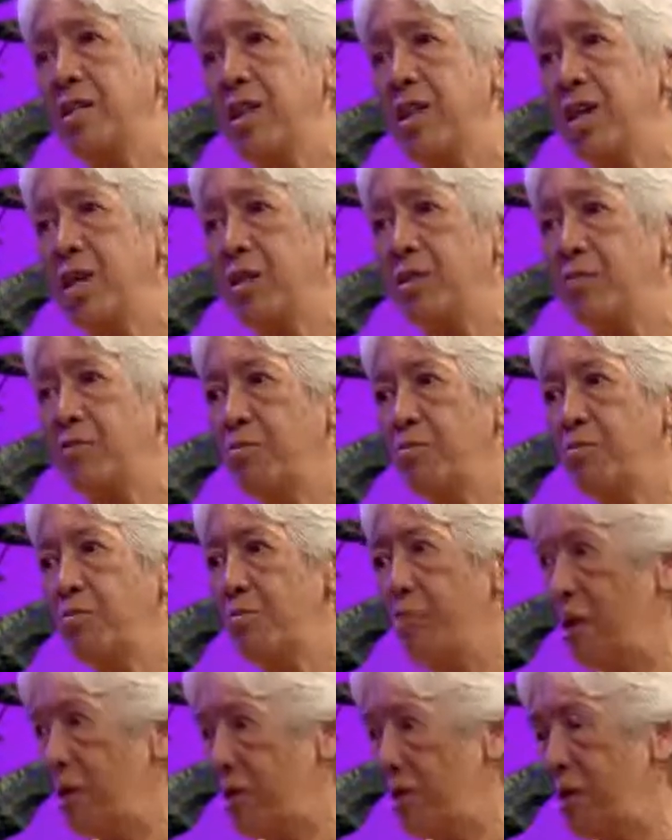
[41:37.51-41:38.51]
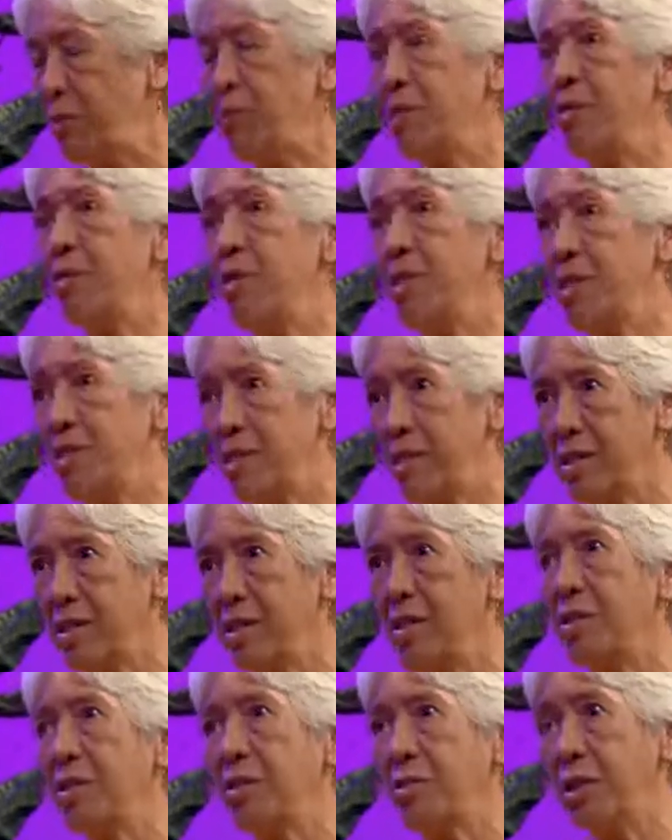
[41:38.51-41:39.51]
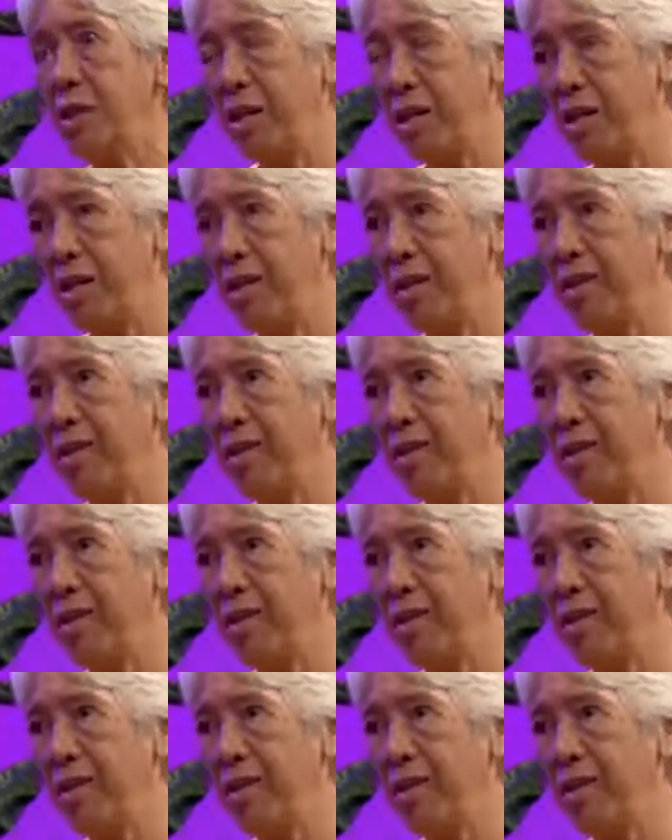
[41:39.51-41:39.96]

and have people listen and agree.